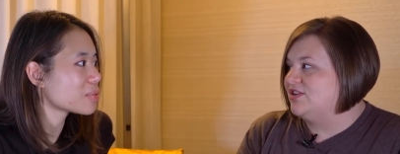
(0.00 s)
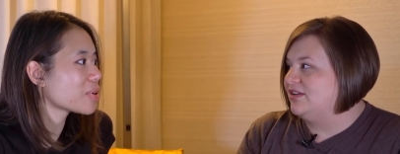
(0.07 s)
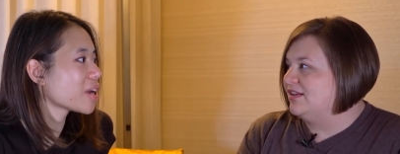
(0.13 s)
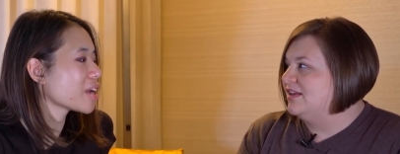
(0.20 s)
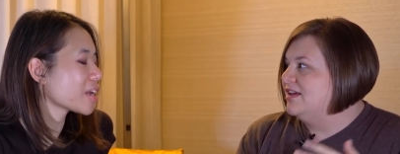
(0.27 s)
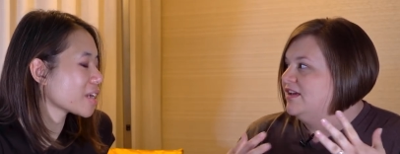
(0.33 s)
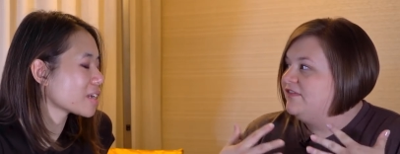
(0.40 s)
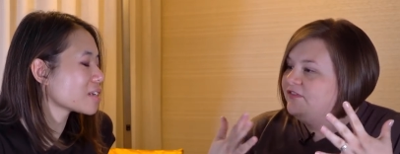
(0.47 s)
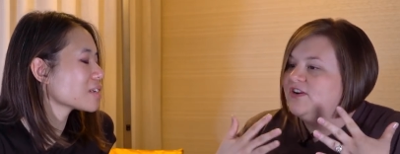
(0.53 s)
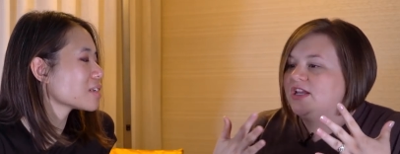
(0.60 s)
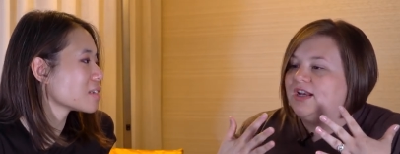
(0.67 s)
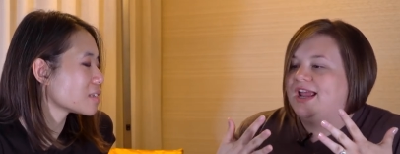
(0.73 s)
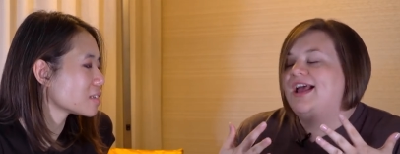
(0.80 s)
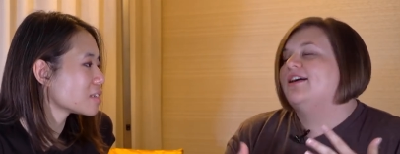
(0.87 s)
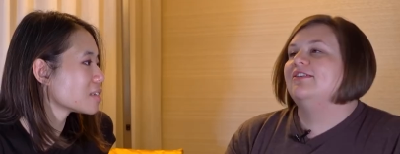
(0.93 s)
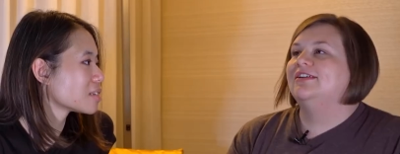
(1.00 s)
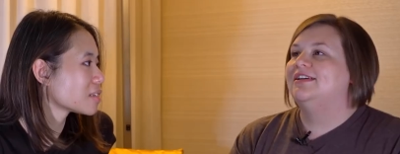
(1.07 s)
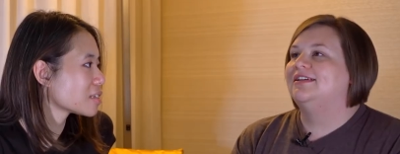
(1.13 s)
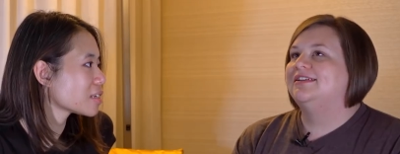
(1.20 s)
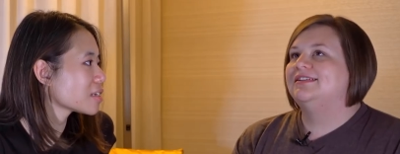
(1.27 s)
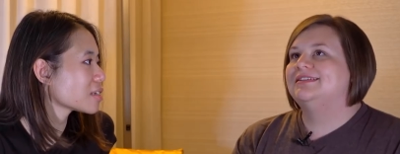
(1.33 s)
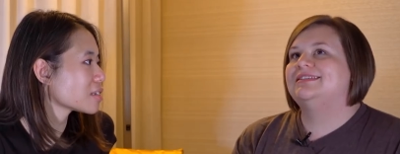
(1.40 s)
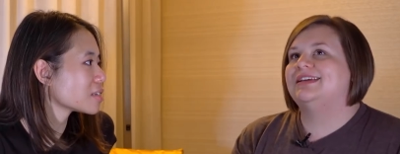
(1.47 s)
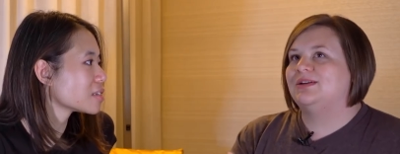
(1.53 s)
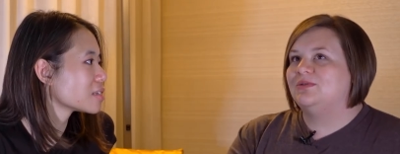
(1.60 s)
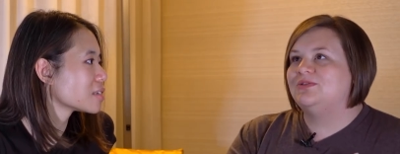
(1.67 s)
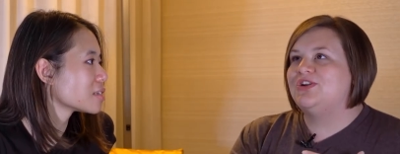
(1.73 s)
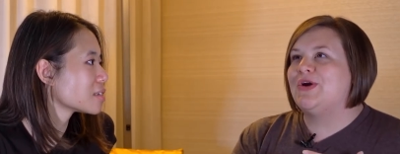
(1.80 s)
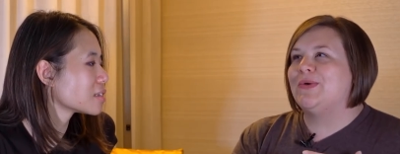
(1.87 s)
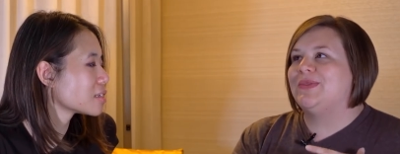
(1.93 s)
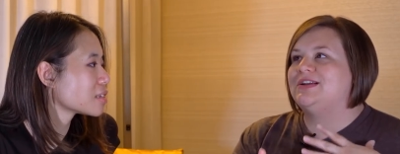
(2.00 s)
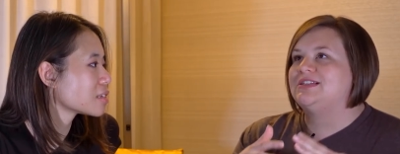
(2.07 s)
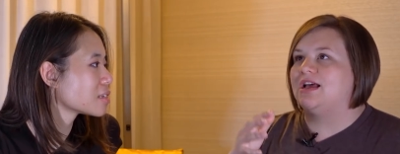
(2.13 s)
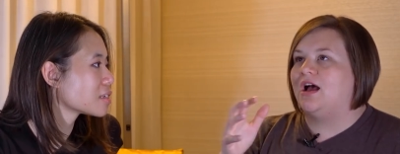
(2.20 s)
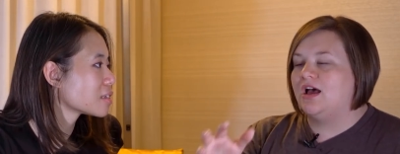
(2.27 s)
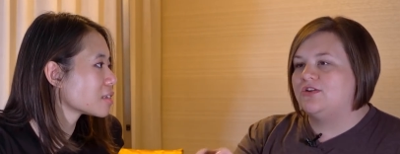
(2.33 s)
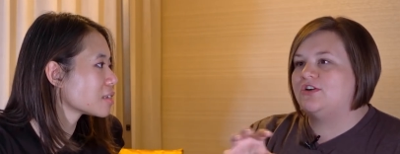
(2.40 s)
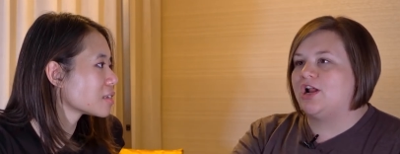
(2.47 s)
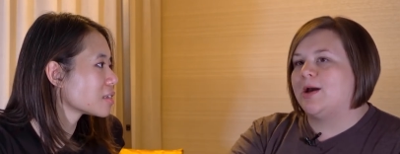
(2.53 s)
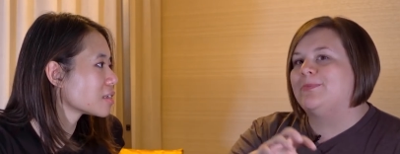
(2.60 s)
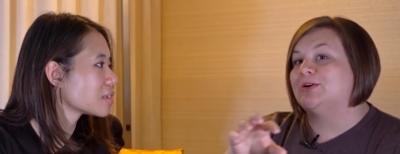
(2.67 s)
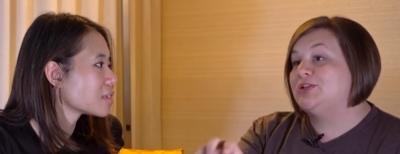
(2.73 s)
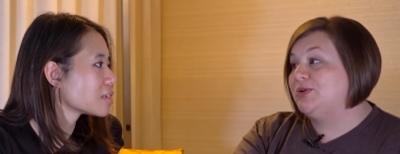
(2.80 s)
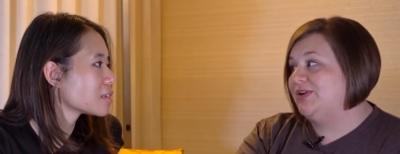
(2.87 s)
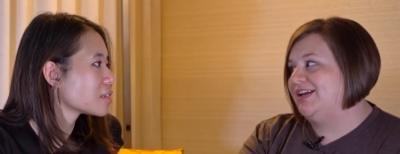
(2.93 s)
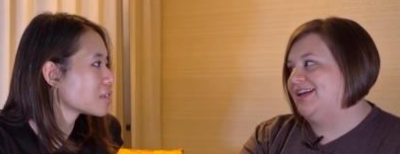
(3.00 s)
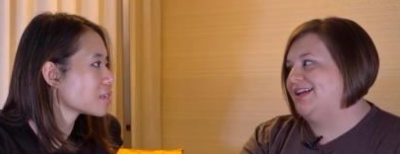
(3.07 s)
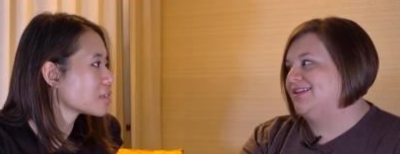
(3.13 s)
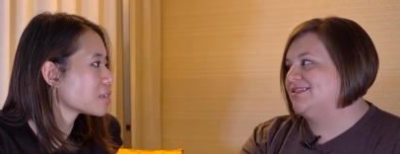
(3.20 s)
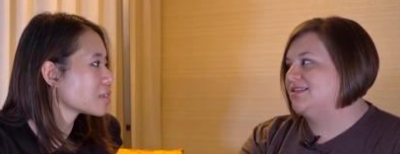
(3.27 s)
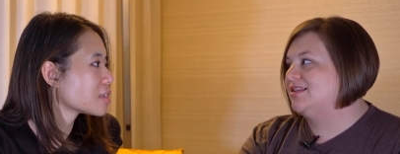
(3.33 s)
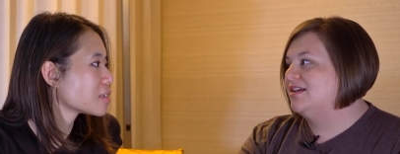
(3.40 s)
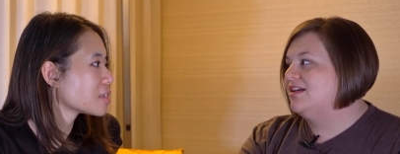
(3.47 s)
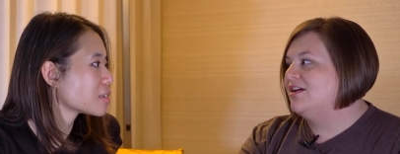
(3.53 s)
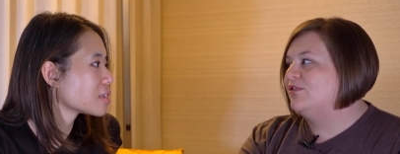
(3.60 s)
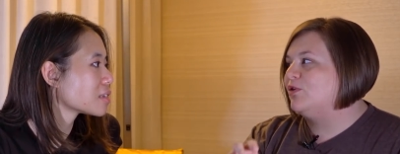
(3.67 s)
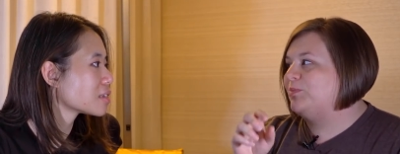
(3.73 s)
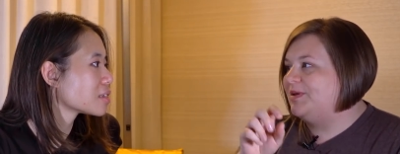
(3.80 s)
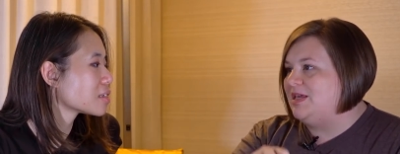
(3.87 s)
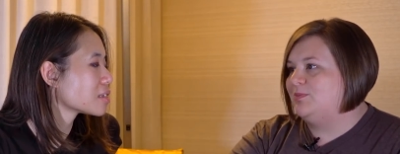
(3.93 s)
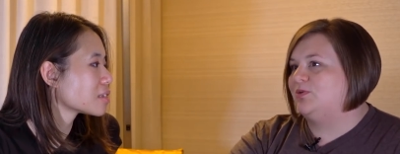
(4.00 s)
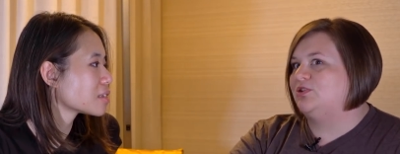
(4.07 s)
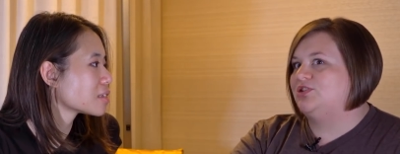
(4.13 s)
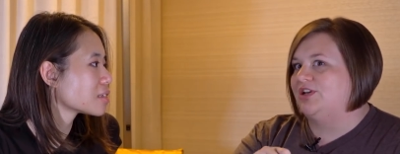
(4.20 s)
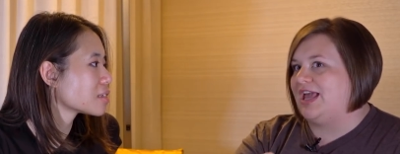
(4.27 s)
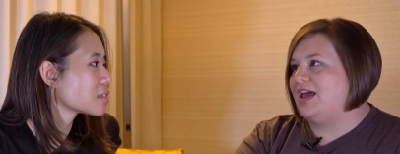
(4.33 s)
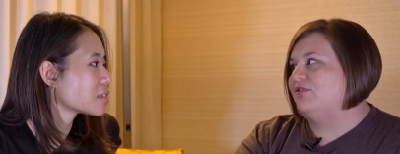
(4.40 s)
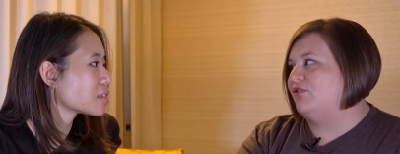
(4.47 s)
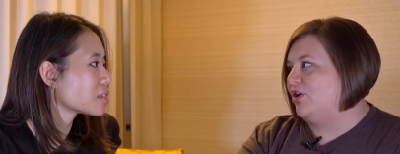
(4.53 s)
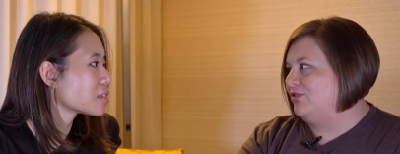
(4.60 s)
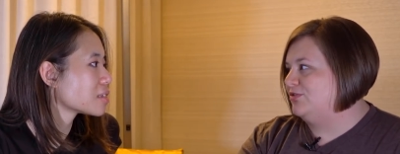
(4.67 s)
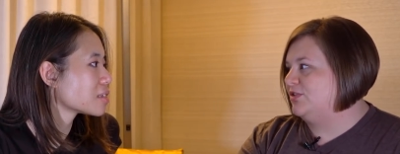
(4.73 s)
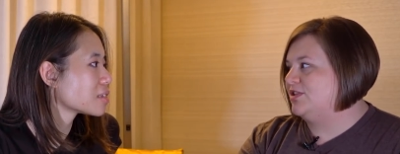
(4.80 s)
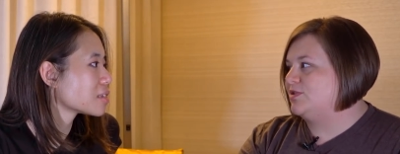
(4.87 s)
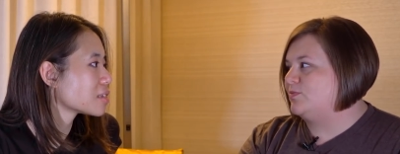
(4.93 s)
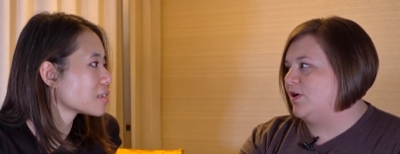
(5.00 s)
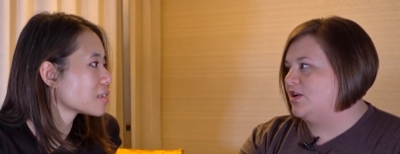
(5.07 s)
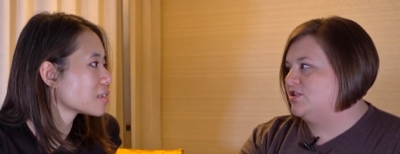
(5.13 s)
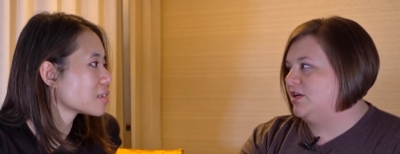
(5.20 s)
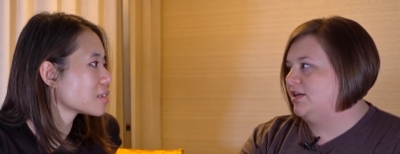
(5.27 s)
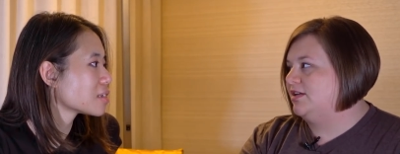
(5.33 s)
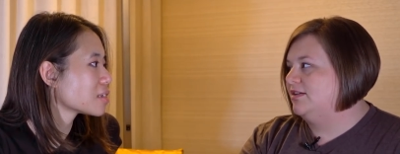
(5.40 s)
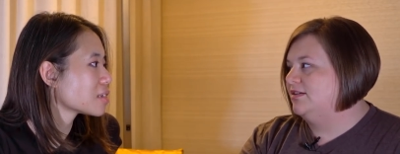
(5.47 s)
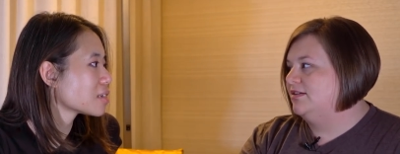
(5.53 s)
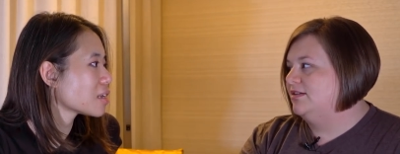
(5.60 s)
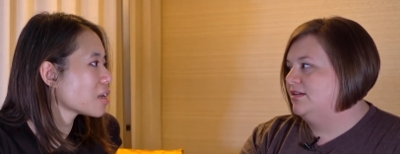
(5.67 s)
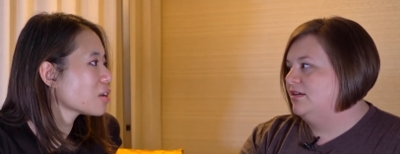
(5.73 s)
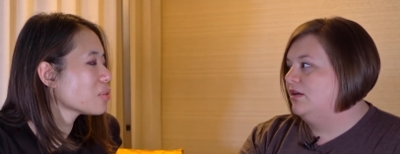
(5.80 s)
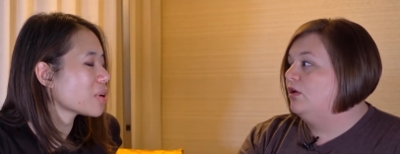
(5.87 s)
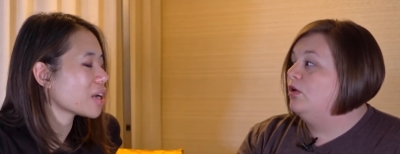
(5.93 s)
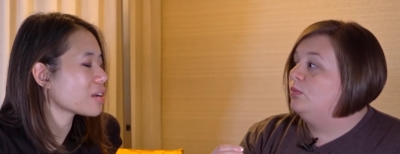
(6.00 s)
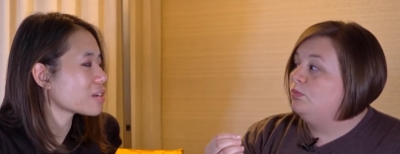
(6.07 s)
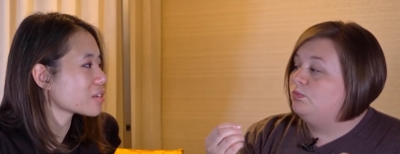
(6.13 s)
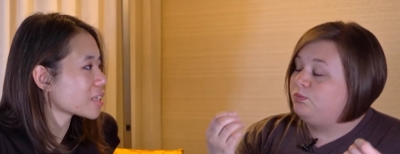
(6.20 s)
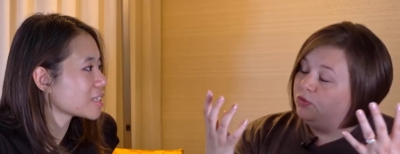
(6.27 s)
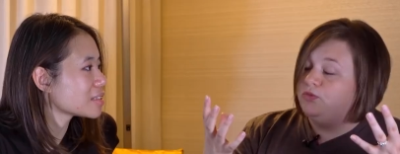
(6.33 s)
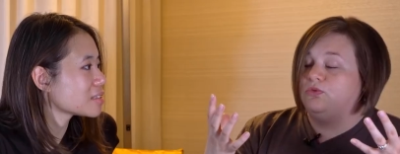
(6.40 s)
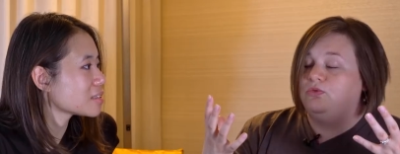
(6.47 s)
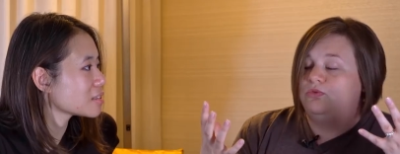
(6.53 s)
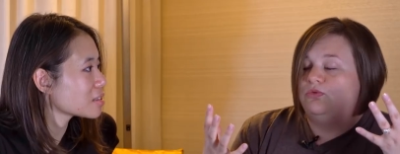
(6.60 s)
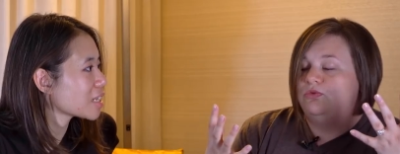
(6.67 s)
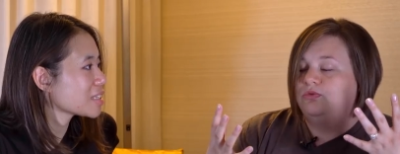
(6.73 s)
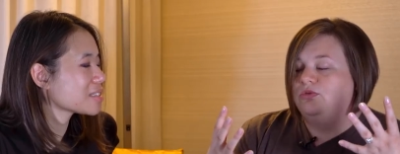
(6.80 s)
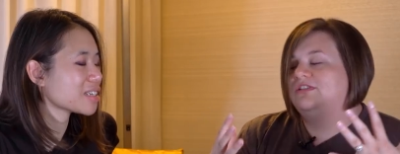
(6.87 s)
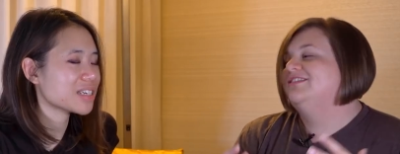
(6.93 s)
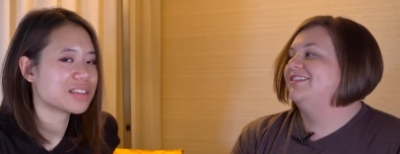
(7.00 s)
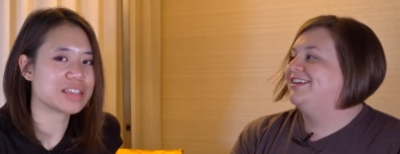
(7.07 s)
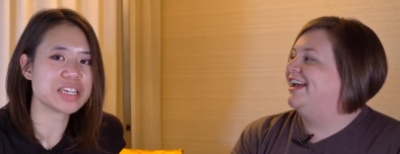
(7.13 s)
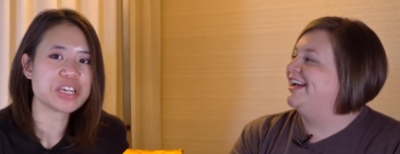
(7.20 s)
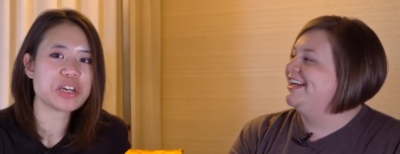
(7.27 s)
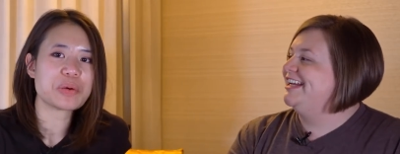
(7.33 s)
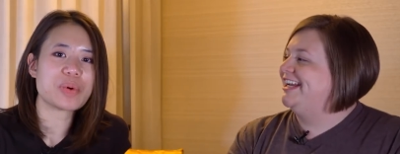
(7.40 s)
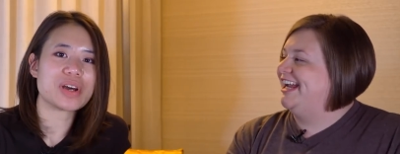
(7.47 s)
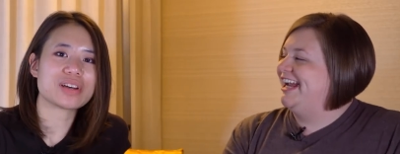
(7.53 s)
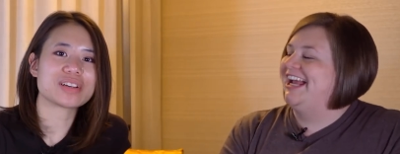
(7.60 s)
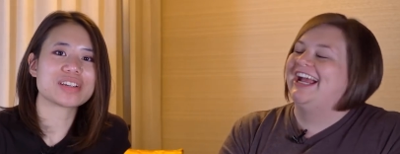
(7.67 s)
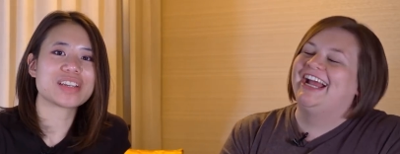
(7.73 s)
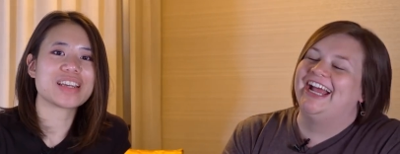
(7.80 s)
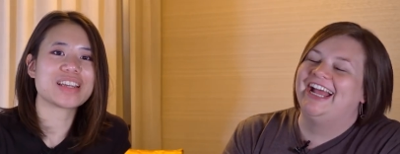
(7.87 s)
Speaker 1: you're right. like, freaking out yeah. it's like no there's 100 opportunities for people to get involved with this project
Speaker 2: oh wow that's that's like thinking about